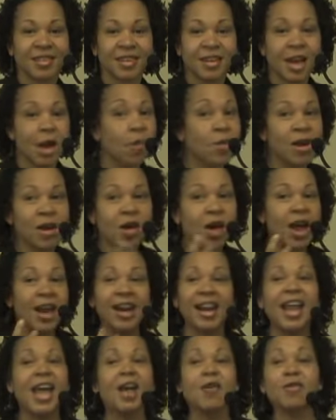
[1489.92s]
Now, we don't
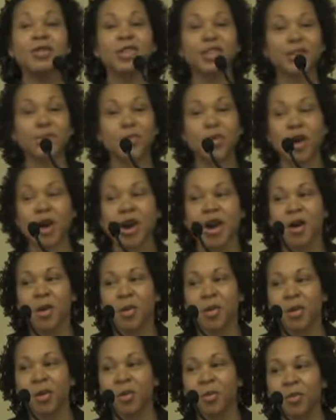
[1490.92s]
have a language anymore,
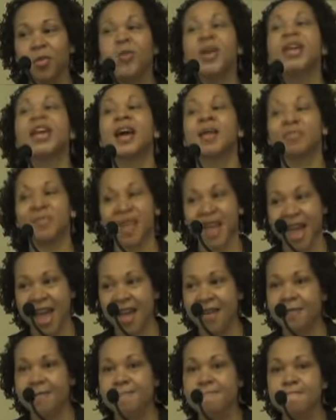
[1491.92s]
but we kept that.
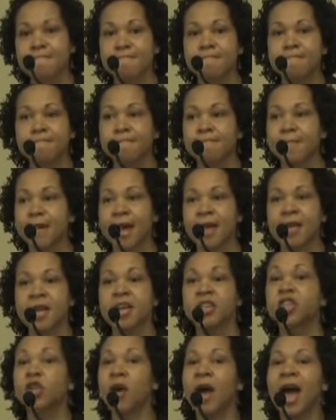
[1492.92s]
Mm -hmm. Right?
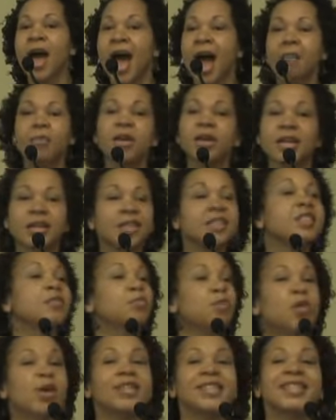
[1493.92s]
So I'm looking at this
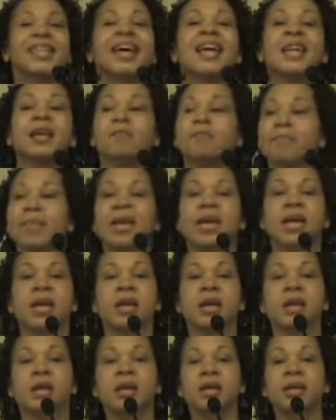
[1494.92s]
boy telling me
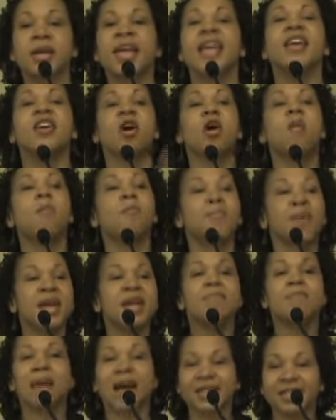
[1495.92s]
that he gonna
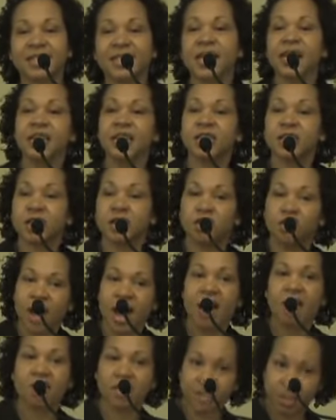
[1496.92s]
beat my son into the
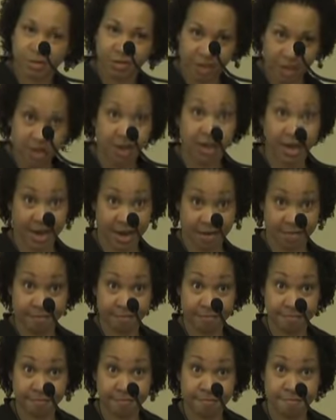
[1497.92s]
ground because he was looking at him.
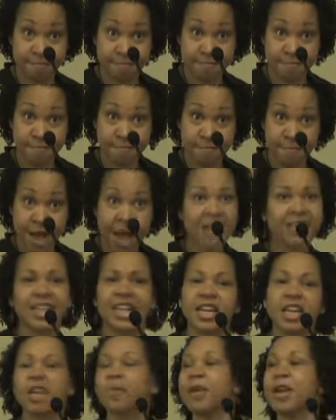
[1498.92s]
I said,
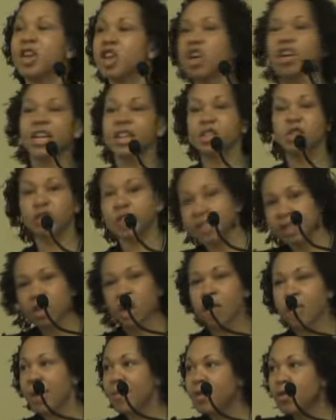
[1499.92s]
he could have been looking at you because he
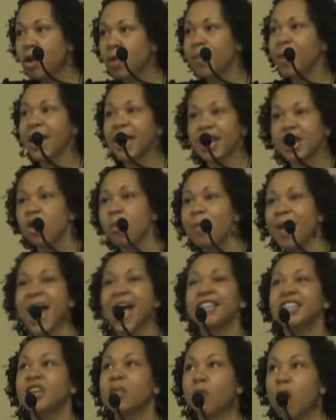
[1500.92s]
thought maybe you want to play a little
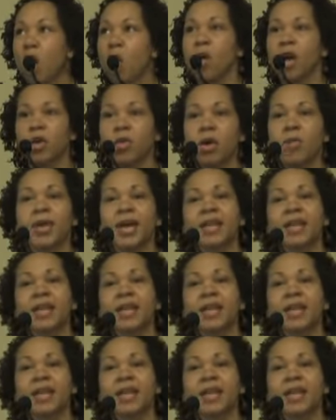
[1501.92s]
basketball one-on-one.